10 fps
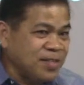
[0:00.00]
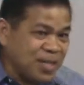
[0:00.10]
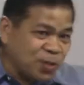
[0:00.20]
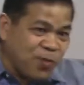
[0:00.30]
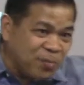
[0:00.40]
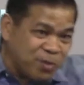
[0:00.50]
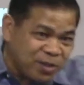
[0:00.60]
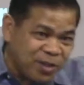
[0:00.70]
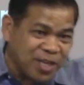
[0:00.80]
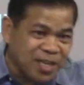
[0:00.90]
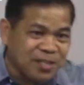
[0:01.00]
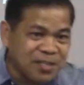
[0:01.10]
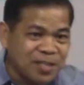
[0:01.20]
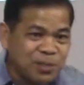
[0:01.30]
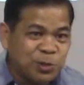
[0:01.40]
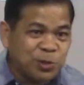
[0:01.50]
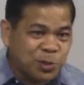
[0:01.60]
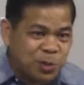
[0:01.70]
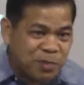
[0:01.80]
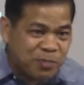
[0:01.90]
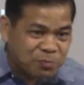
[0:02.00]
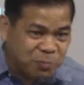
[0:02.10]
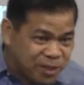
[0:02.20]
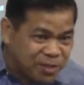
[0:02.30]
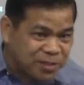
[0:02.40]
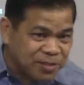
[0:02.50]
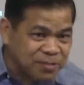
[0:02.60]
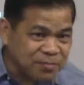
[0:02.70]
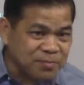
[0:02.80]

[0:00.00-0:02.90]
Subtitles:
There is one more thing that you should know about Peter.